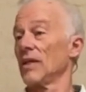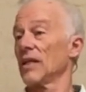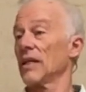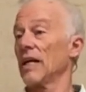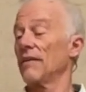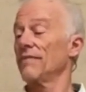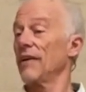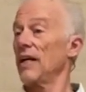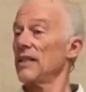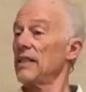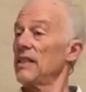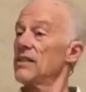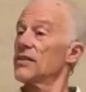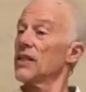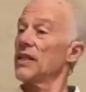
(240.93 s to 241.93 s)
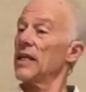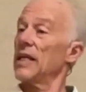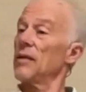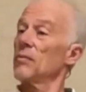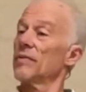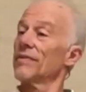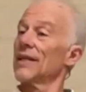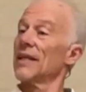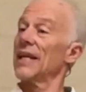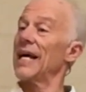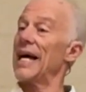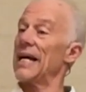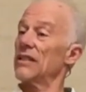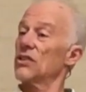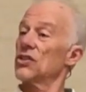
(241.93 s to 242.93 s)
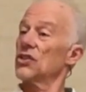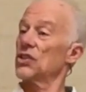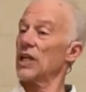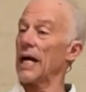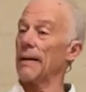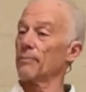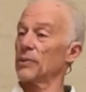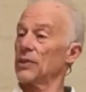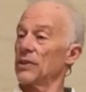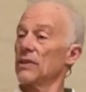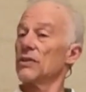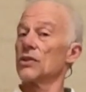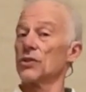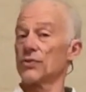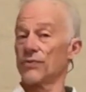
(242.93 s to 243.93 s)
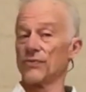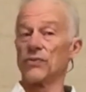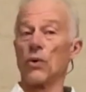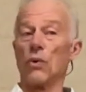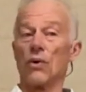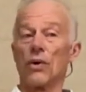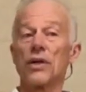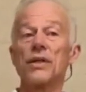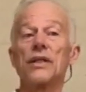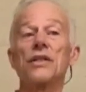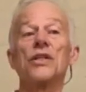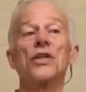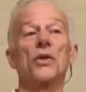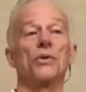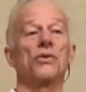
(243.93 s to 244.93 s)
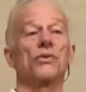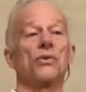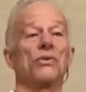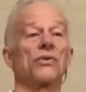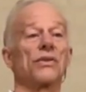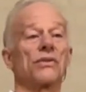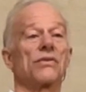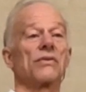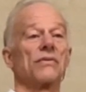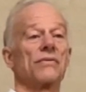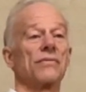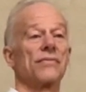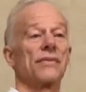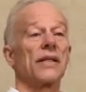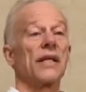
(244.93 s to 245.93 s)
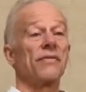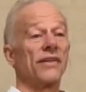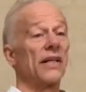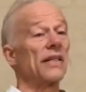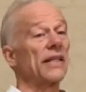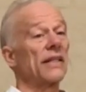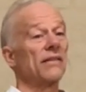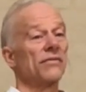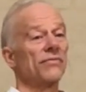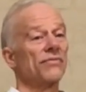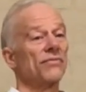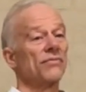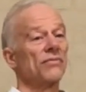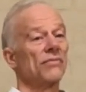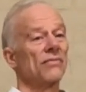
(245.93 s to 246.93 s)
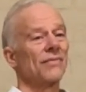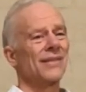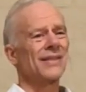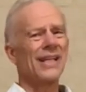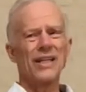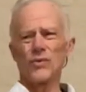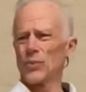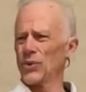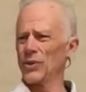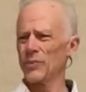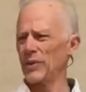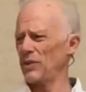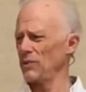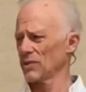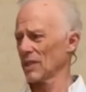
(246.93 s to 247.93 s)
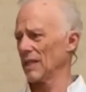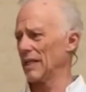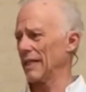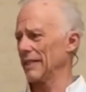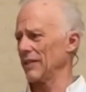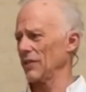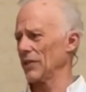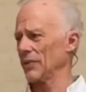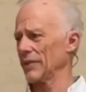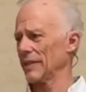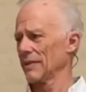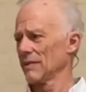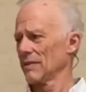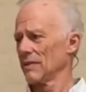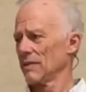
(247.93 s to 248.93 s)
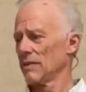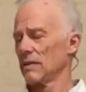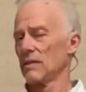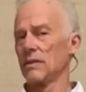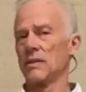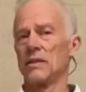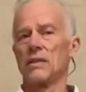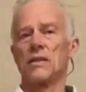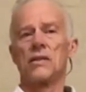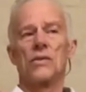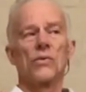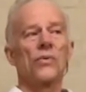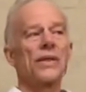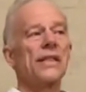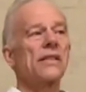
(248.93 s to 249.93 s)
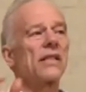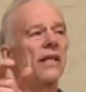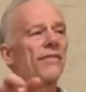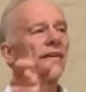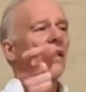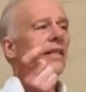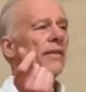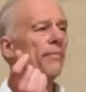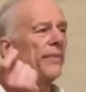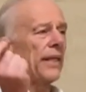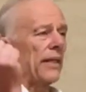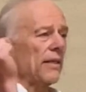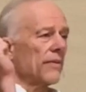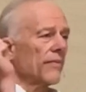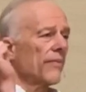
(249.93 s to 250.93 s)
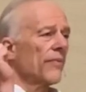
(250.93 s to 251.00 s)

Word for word: Kaivalya is the name of the last chapter, there's four, in the Yoga Sutras. Kaivalya. It's not a word we use a lot in yoga. What does Kaivalya mean?